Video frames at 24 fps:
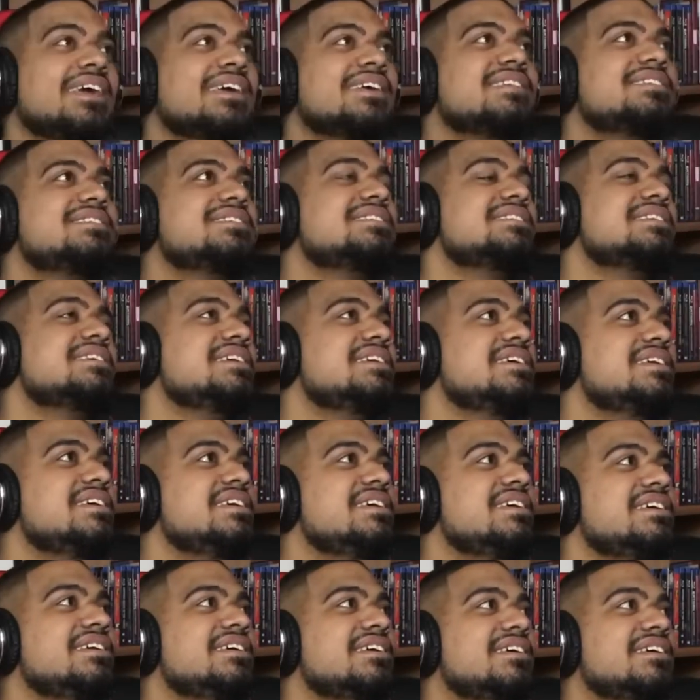could
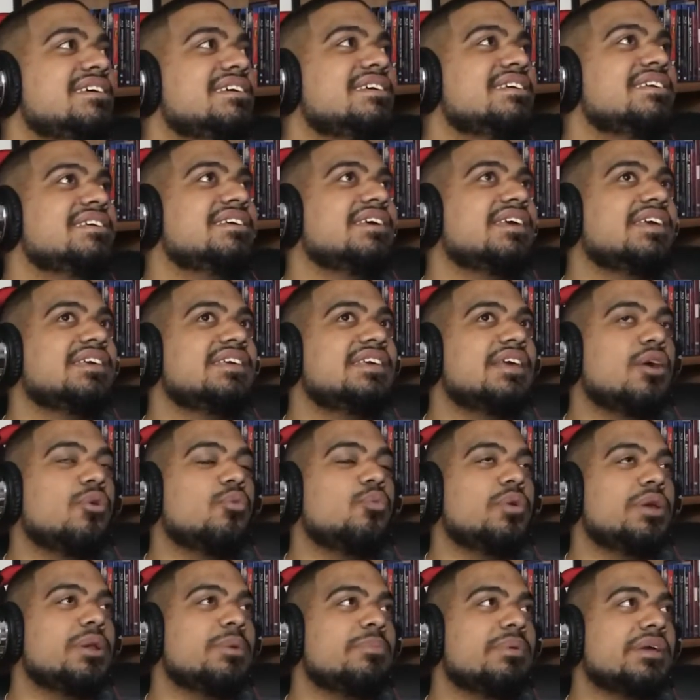see
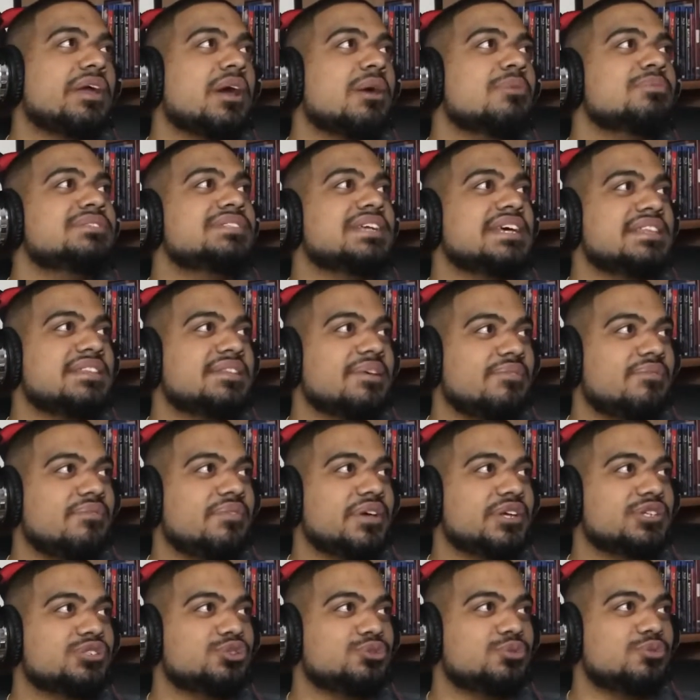when it becomes
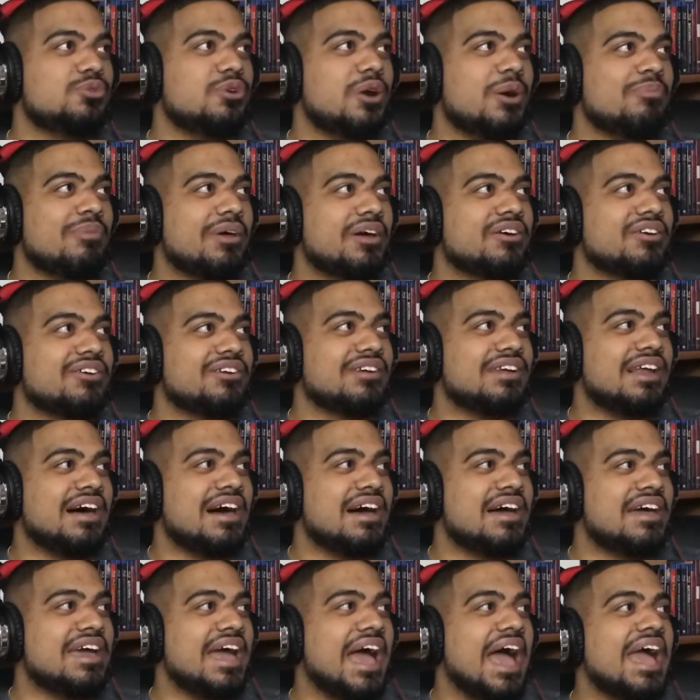individual, I'm not going to
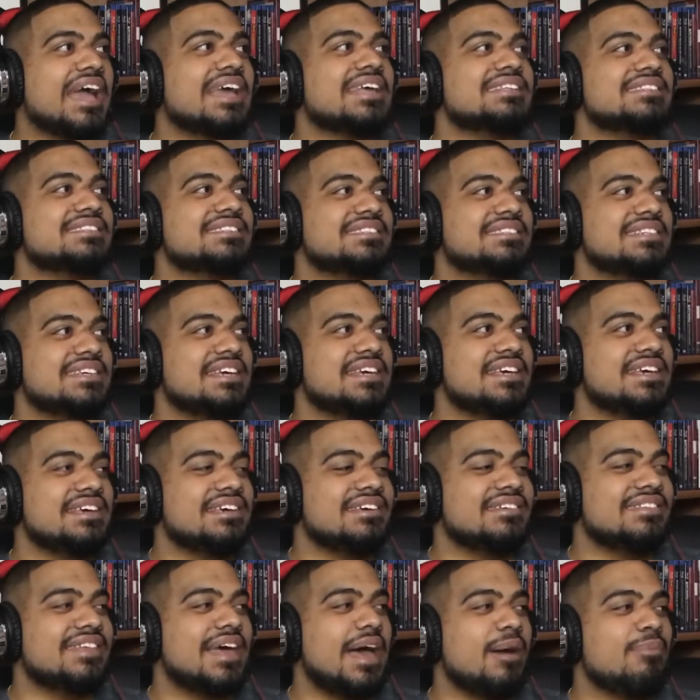lie, I can
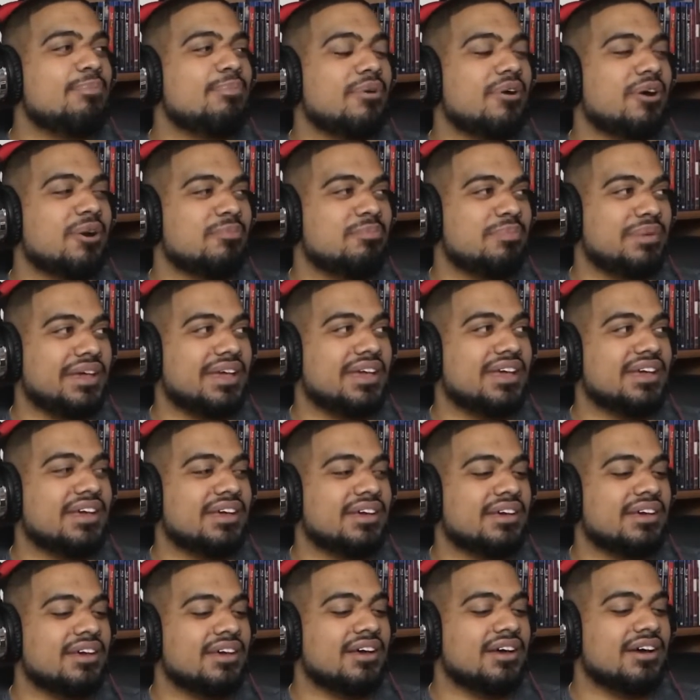see that part
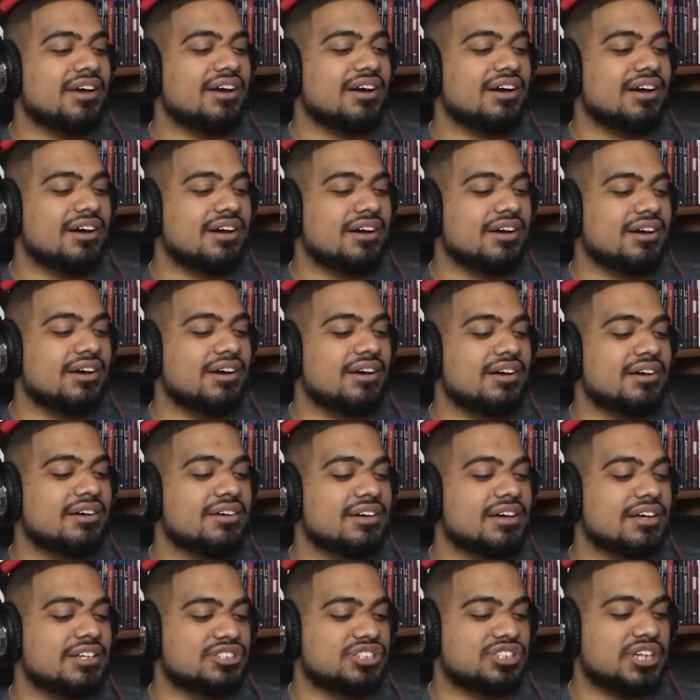being
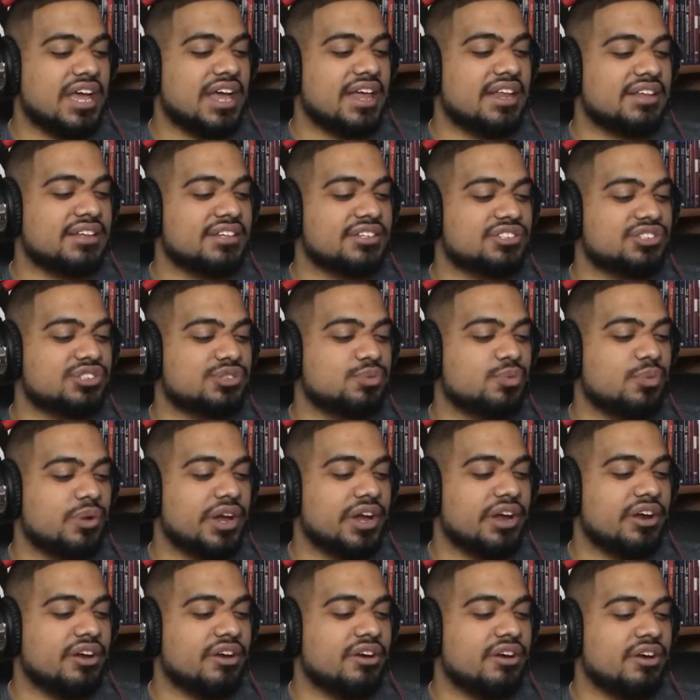a challenge
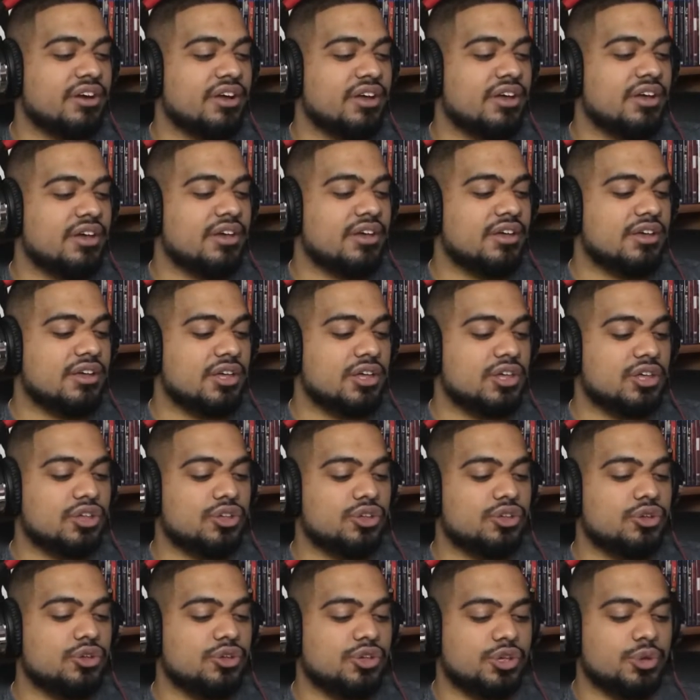where
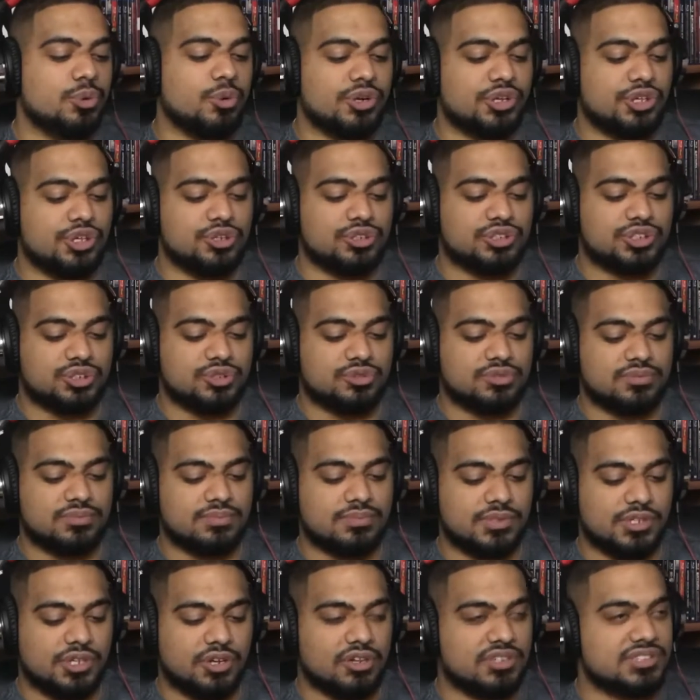you were used to,
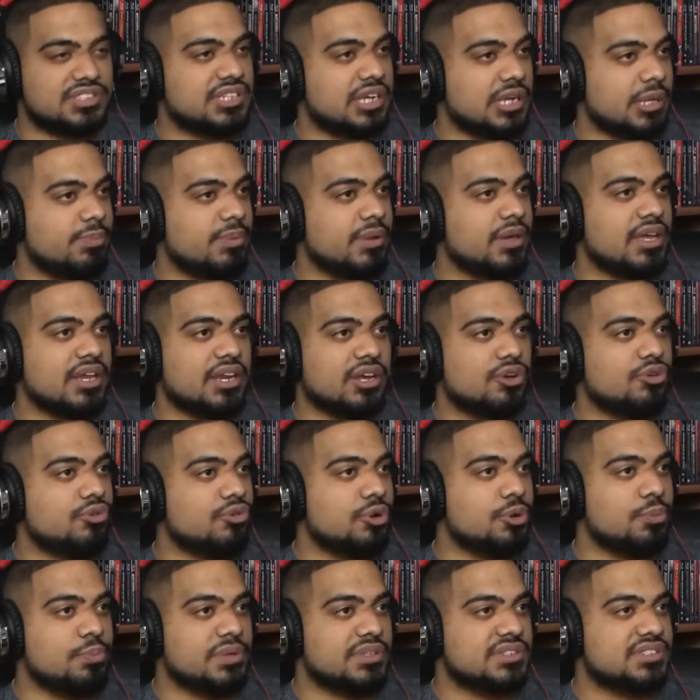sleeping in a
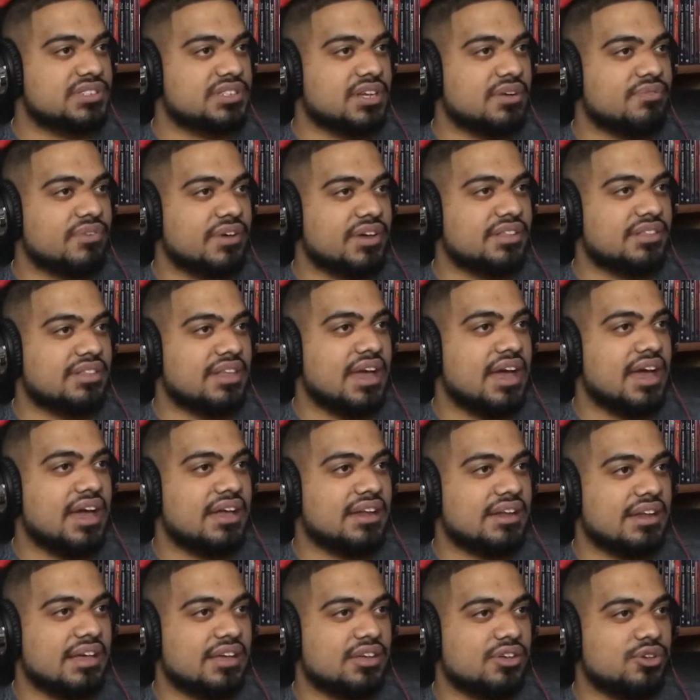group and stuff like
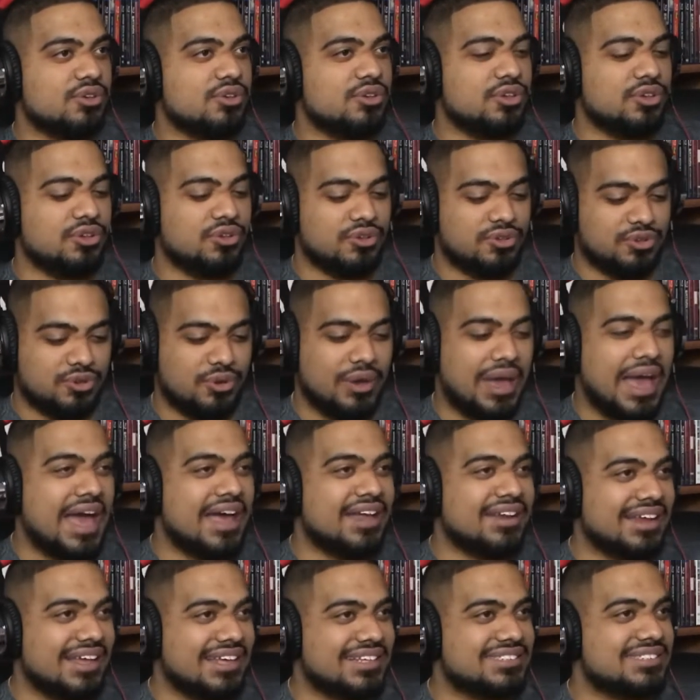that. Like you
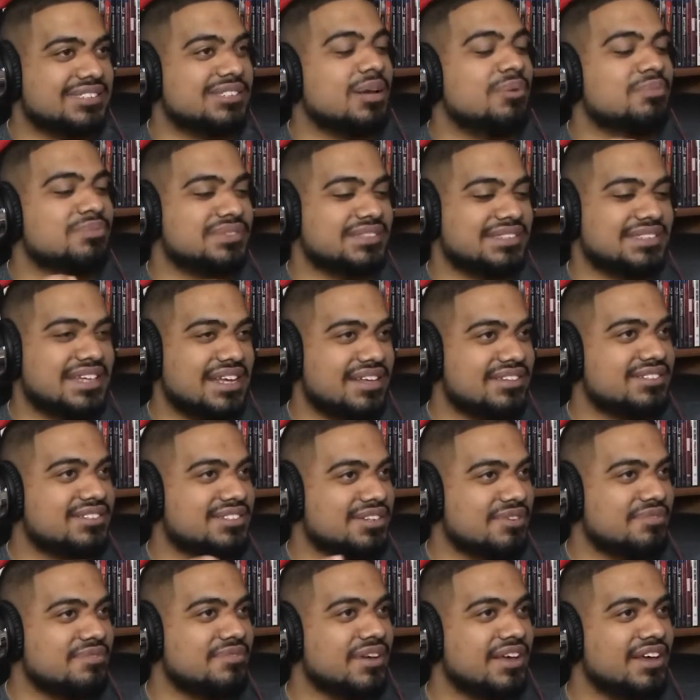had like some sense
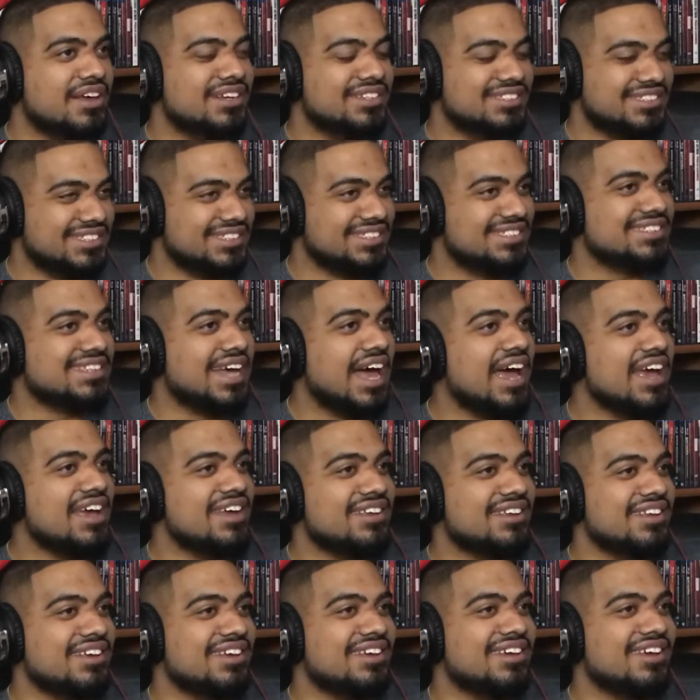of
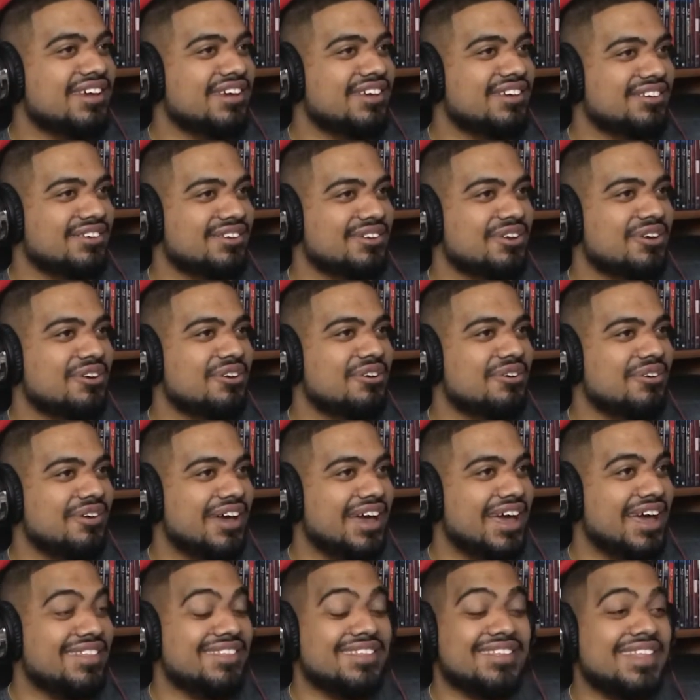society,
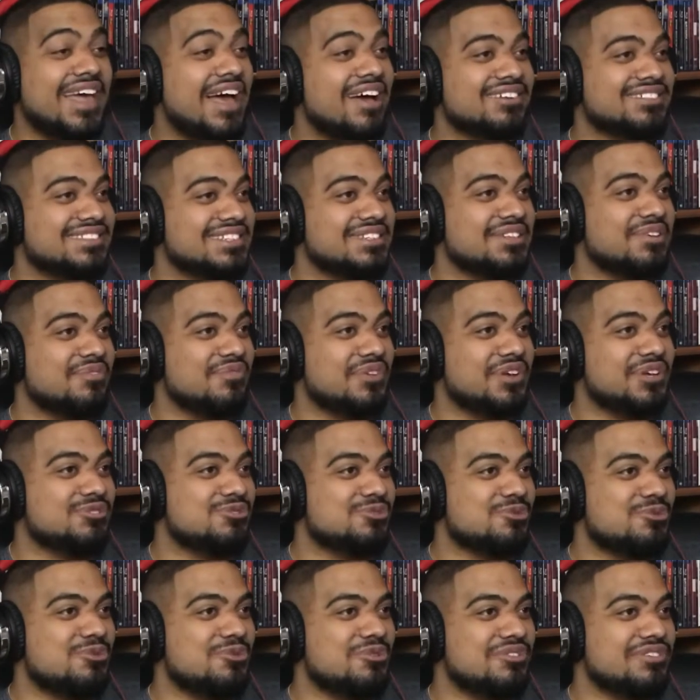and then now it's
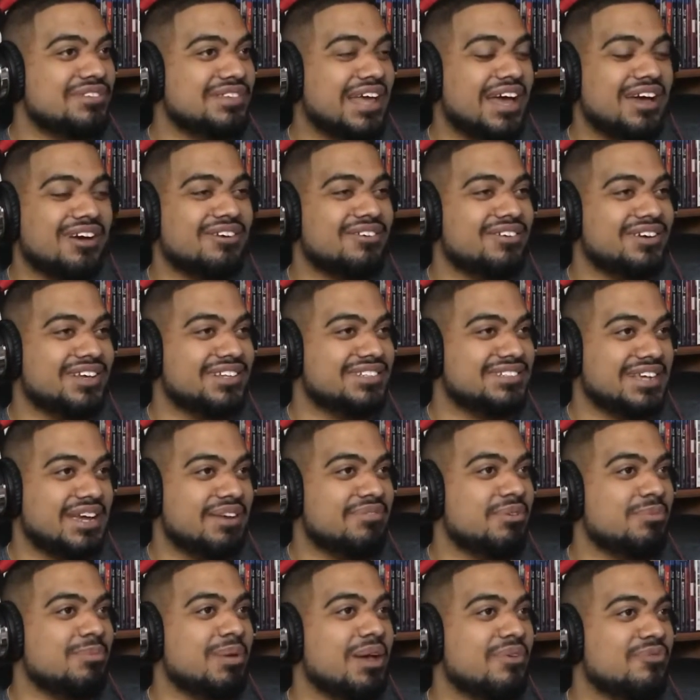individual. Now it's
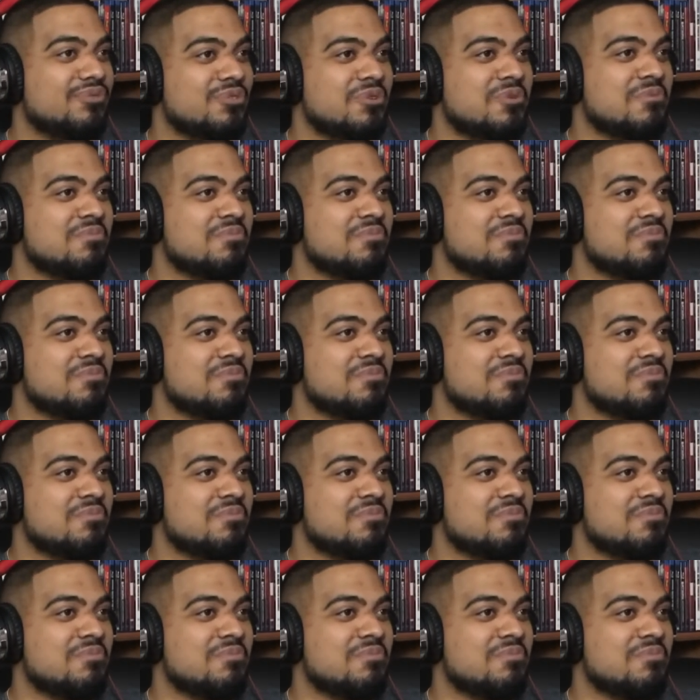every man for